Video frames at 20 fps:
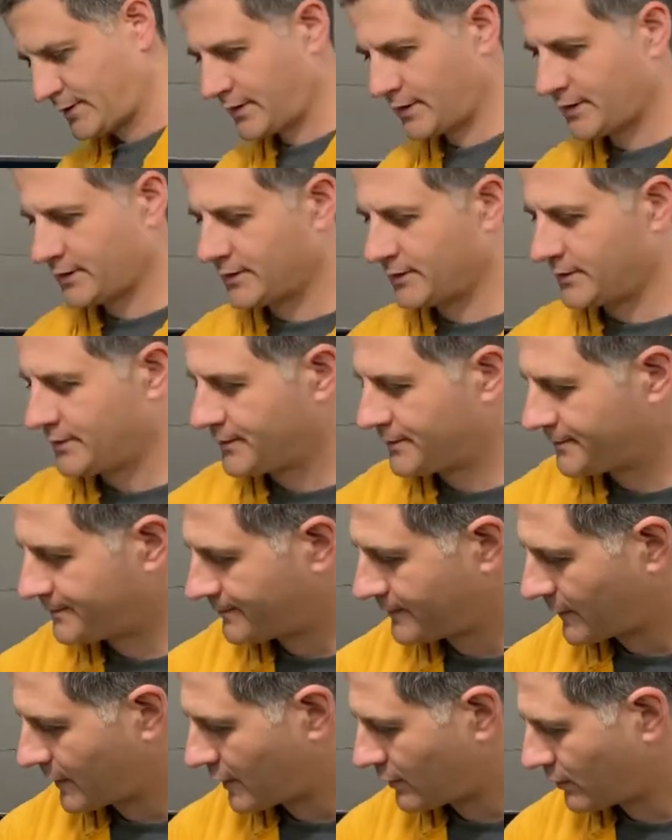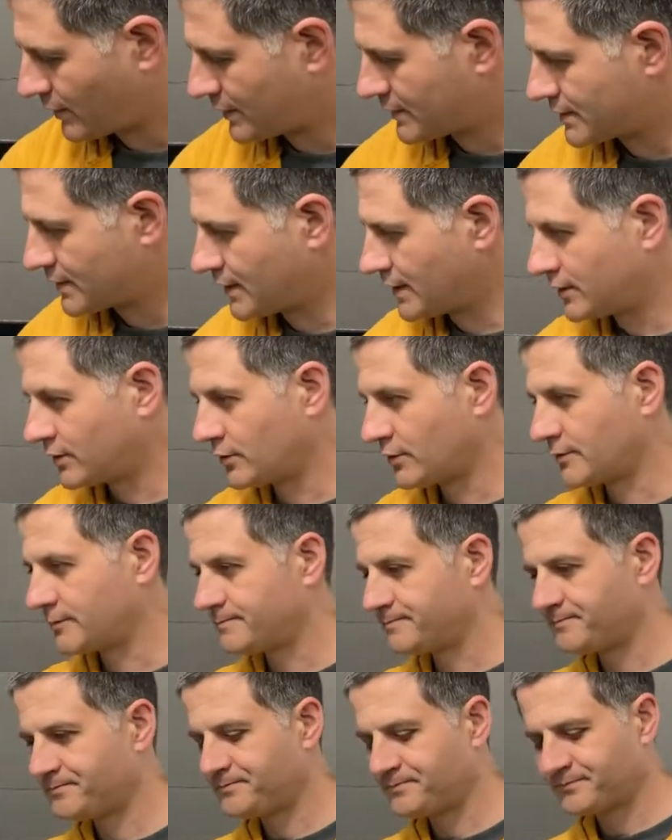And now let's get on.
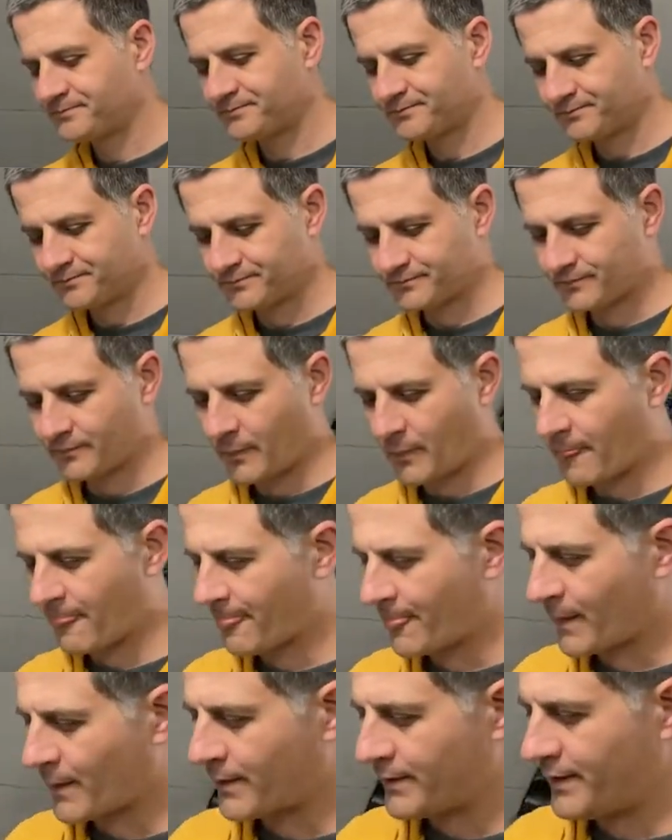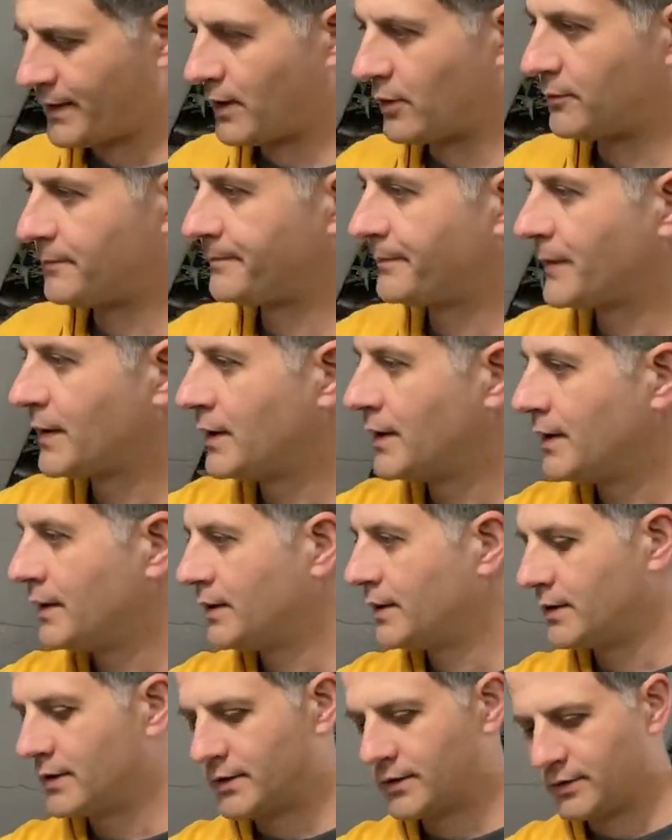Now,
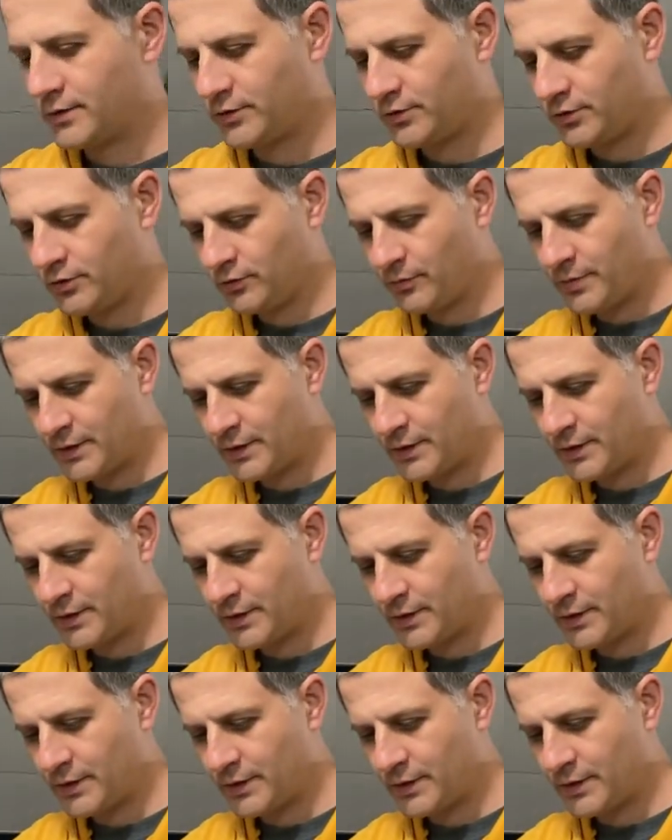you